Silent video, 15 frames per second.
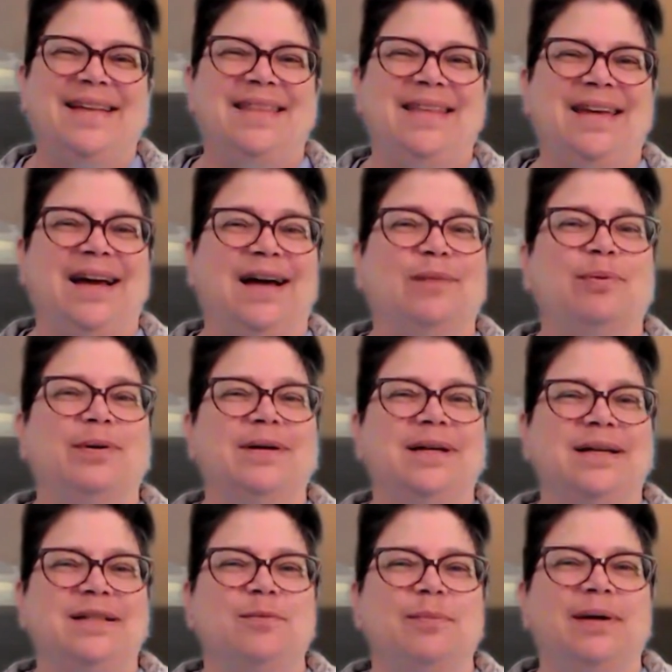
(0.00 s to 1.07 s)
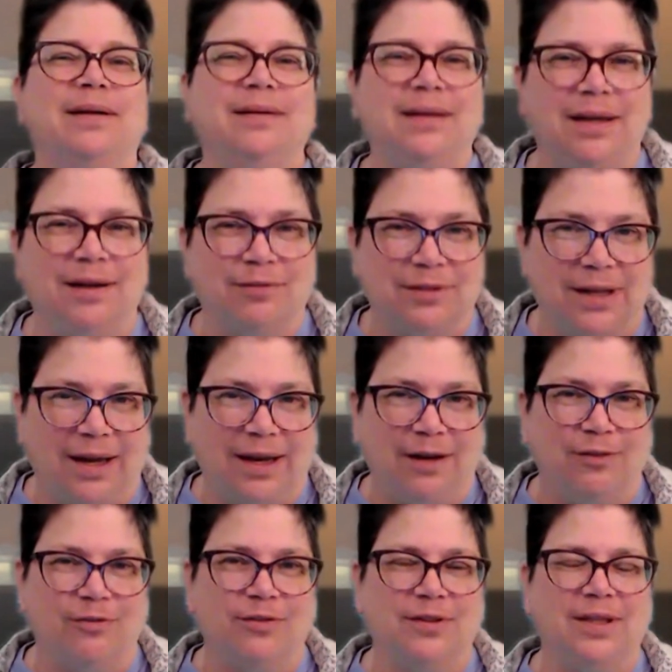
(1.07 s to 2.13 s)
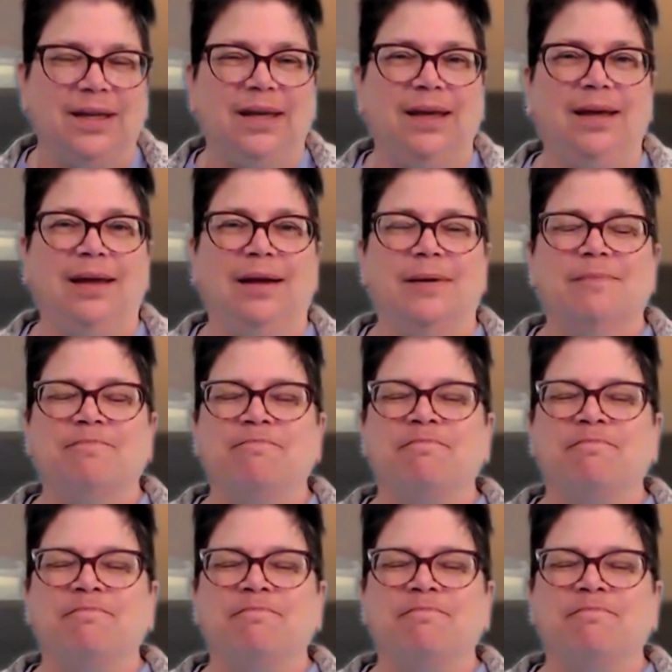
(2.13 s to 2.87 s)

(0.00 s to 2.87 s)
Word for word: unpredictability of life, the